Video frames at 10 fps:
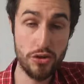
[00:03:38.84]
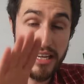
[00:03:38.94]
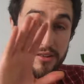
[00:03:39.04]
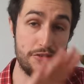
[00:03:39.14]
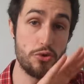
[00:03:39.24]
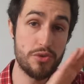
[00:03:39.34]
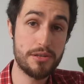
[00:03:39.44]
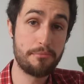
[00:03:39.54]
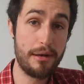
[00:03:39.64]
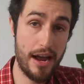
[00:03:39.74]
To give you
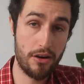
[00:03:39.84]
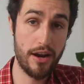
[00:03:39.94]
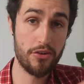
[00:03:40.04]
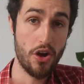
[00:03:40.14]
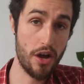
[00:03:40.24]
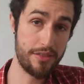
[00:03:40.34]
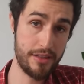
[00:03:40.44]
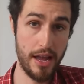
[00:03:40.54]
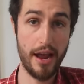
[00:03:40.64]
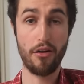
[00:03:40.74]
some background on
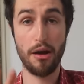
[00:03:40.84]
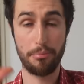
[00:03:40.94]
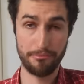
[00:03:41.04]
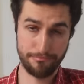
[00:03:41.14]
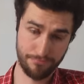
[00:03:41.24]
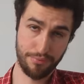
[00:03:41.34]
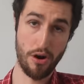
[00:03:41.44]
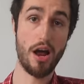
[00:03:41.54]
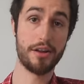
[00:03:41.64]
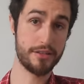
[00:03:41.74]
the AirUp
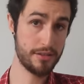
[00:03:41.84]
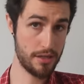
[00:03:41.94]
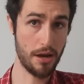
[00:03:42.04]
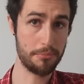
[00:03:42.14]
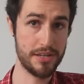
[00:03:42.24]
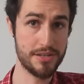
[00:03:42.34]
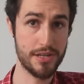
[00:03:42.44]
product company